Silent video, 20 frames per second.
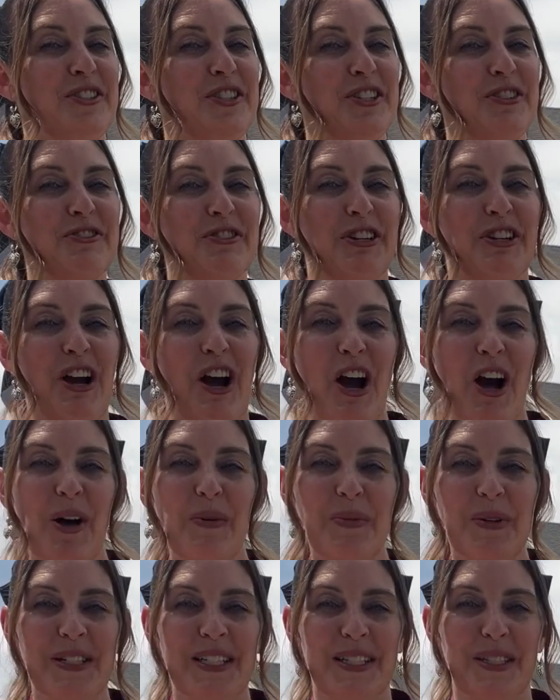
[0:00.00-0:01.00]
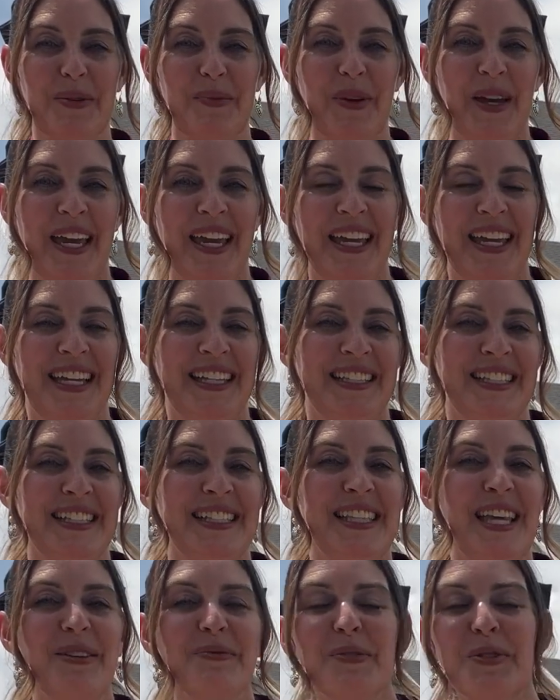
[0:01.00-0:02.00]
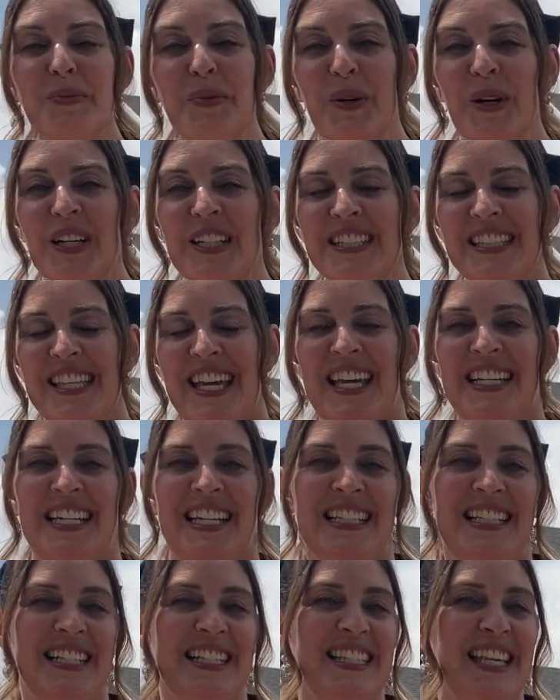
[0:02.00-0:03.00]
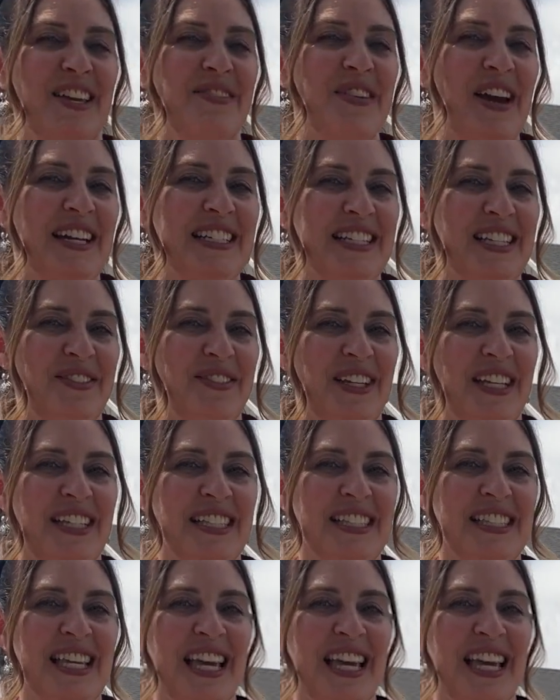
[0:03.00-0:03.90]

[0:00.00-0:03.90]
children all participate in the same sports and in the same activities.